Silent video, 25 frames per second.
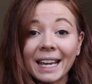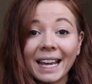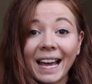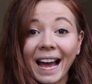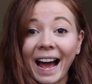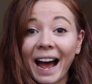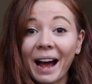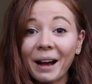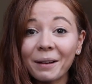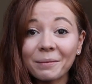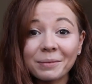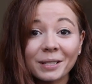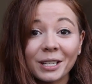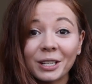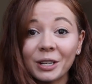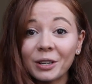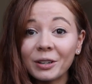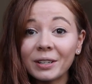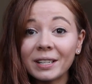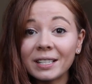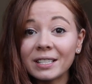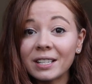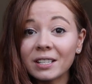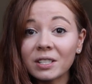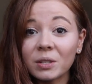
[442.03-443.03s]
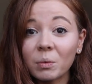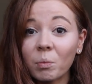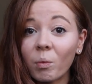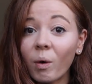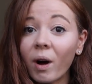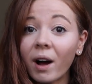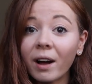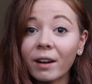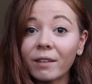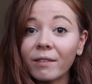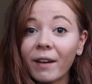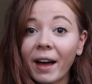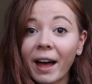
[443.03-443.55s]
It absolutely doesn't
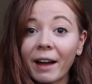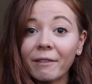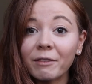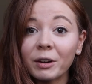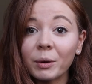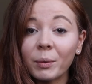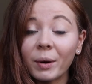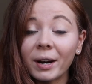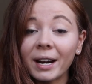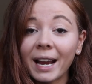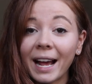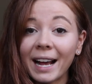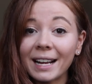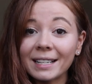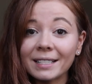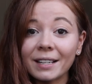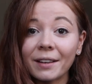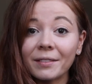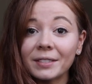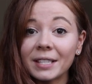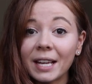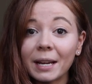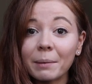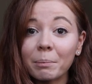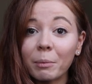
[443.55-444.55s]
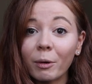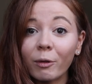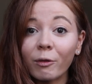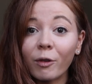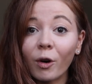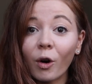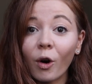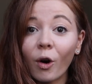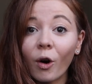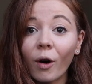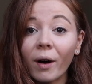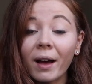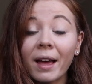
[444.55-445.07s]
work for everyone, as I've said
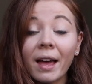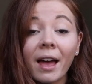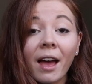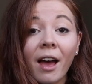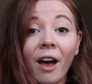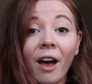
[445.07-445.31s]
before.